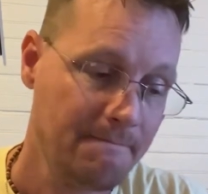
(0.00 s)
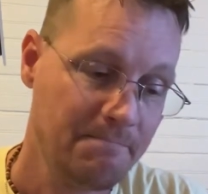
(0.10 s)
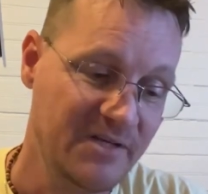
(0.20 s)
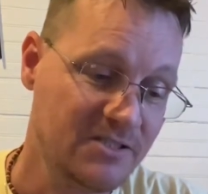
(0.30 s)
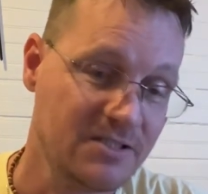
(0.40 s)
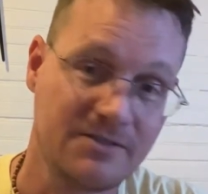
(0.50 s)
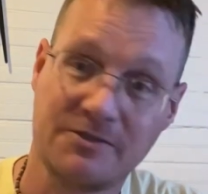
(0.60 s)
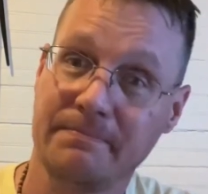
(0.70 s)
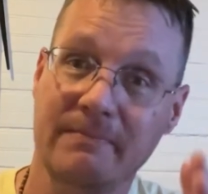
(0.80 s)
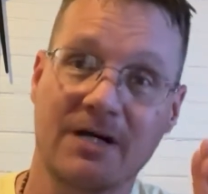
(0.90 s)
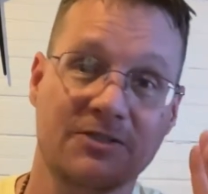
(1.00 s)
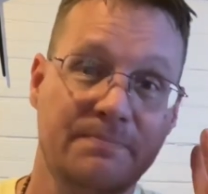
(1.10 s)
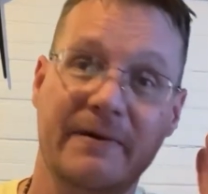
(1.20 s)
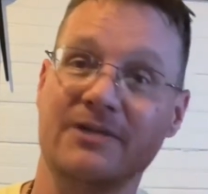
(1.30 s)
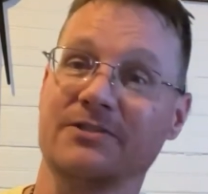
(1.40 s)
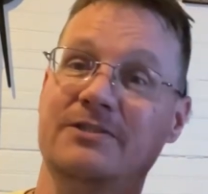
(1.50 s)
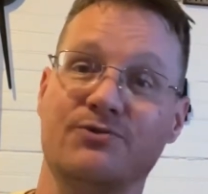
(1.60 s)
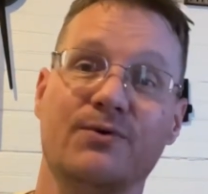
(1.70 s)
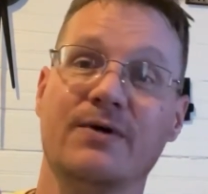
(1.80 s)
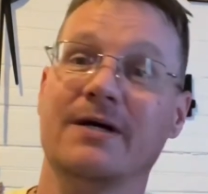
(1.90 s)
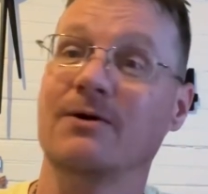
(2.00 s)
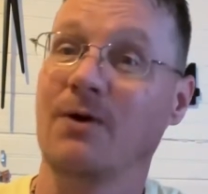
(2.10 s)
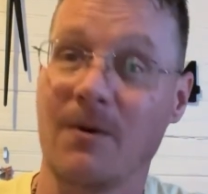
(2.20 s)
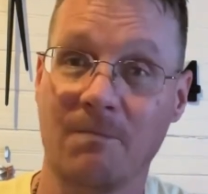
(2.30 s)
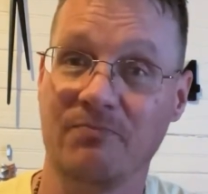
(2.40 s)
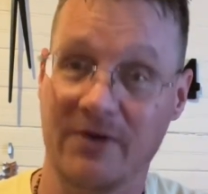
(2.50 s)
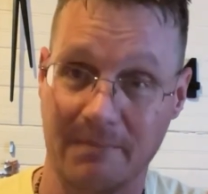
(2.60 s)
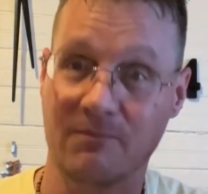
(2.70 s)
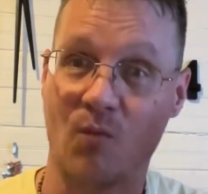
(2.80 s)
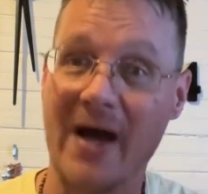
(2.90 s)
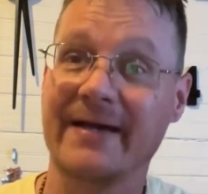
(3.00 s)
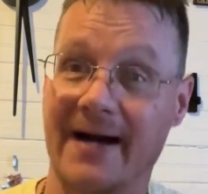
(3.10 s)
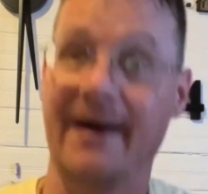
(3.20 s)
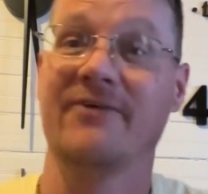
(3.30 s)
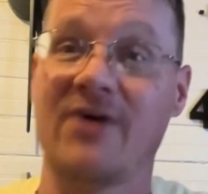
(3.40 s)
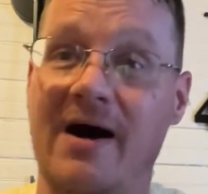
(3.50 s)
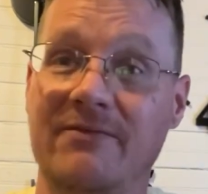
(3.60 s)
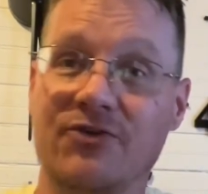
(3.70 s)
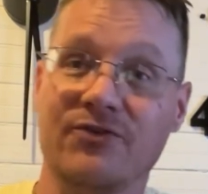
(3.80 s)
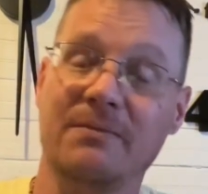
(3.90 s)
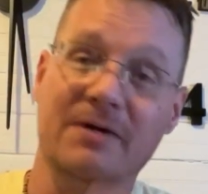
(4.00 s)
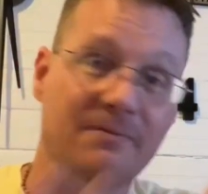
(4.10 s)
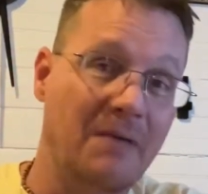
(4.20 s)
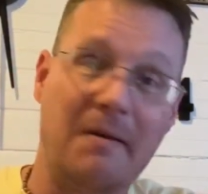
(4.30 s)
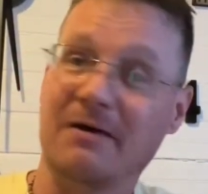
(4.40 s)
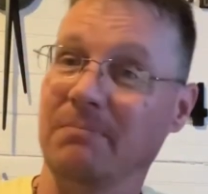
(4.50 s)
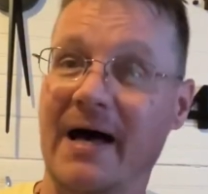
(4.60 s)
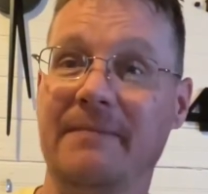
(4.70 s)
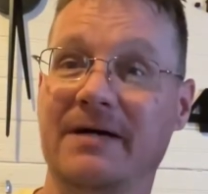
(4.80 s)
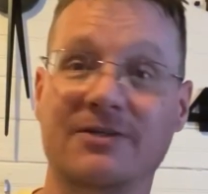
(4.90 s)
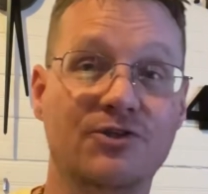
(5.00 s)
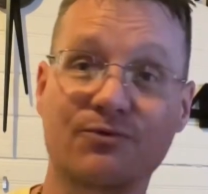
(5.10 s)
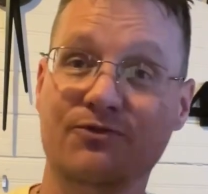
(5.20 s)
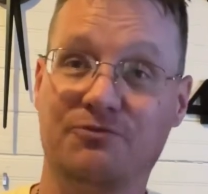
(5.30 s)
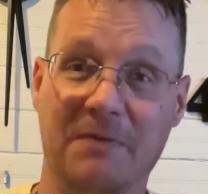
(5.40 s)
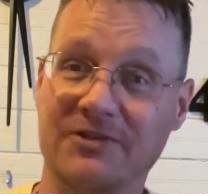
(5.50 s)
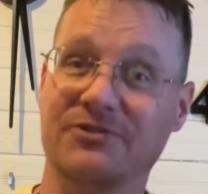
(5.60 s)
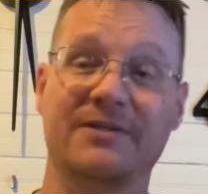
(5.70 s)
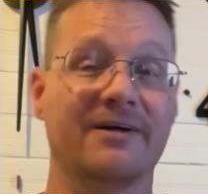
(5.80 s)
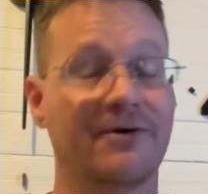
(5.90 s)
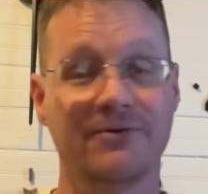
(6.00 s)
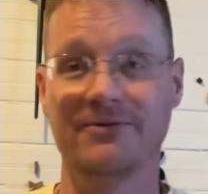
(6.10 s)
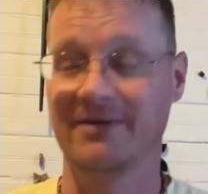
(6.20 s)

This is especially true to uh, white guys, obviously, but man, black men, you especially know.